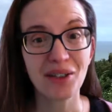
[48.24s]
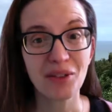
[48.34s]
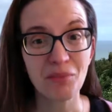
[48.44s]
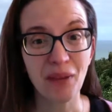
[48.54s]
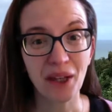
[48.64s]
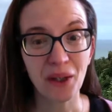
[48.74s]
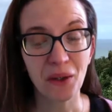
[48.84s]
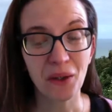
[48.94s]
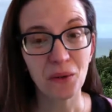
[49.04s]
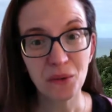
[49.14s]
my
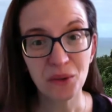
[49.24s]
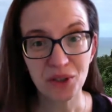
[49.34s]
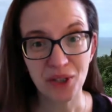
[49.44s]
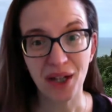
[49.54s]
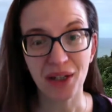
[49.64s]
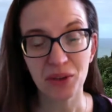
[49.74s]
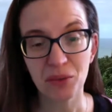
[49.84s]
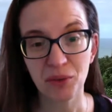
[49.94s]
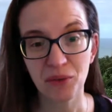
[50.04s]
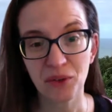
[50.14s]
older child
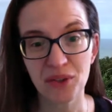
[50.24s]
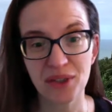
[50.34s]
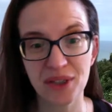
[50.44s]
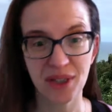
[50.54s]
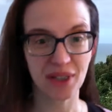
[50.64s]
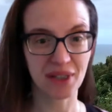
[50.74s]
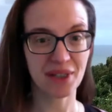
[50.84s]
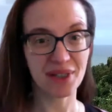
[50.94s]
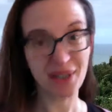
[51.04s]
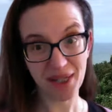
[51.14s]
prefers to
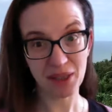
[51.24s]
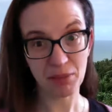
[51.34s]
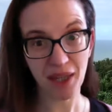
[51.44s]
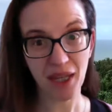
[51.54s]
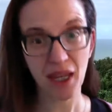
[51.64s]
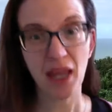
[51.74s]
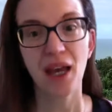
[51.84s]
text me.